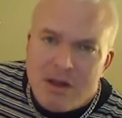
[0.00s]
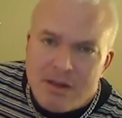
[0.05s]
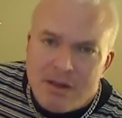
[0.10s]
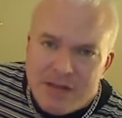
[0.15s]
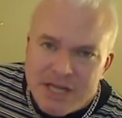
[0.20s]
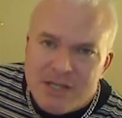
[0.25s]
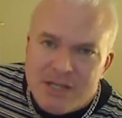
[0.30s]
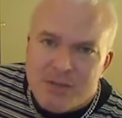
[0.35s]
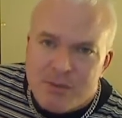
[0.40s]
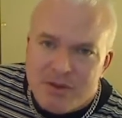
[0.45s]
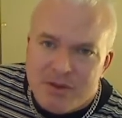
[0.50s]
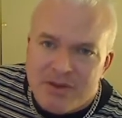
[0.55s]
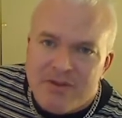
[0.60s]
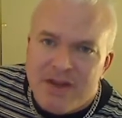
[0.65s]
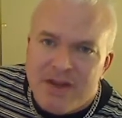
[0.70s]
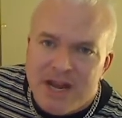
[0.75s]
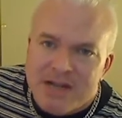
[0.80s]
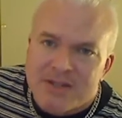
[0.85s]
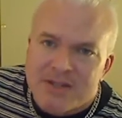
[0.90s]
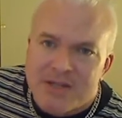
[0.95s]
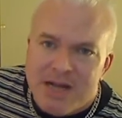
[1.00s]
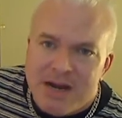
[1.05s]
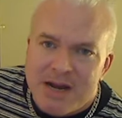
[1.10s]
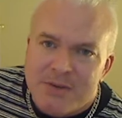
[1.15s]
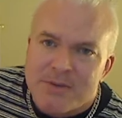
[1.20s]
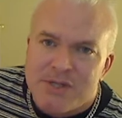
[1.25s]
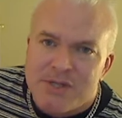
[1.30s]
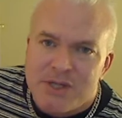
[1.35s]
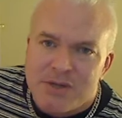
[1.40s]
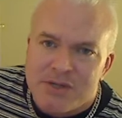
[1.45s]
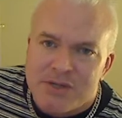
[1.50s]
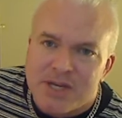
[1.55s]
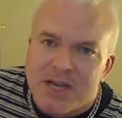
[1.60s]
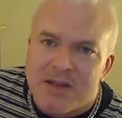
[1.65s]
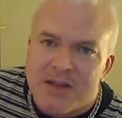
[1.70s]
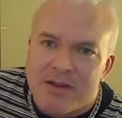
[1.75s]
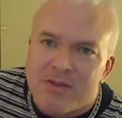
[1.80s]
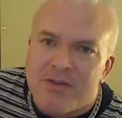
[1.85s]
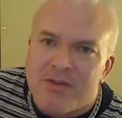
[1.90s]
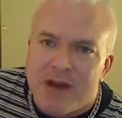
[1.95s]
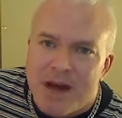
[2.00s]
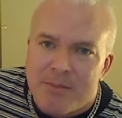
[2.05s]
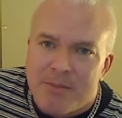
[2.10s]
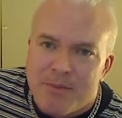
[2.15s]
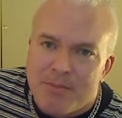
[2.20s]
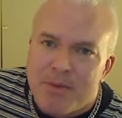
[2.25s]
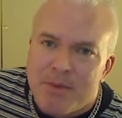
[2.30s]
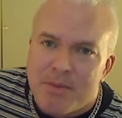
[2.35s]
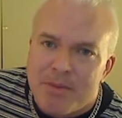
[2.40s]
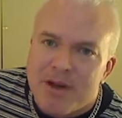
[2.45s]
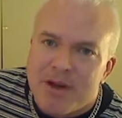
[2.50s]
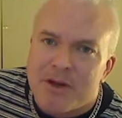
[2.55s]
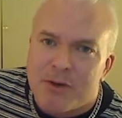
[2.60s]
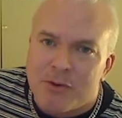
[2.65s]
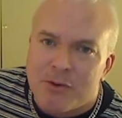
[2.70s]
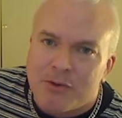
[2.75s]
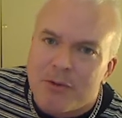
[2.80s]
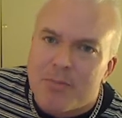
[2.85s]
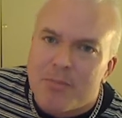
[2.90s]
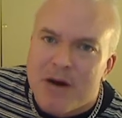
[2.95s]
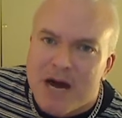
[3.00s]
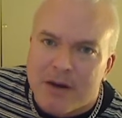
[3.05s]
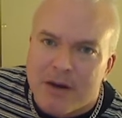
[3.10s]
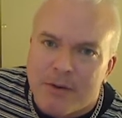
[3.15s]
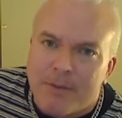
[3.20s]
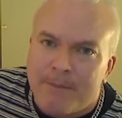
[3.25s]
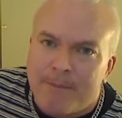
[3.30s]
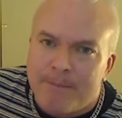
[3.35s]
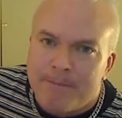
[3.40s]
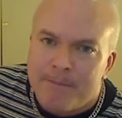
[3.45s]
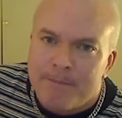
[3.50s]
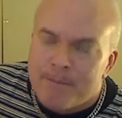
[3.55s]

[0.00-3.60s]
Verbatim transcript: These were the tanks that I was using at the time of my medical debacle,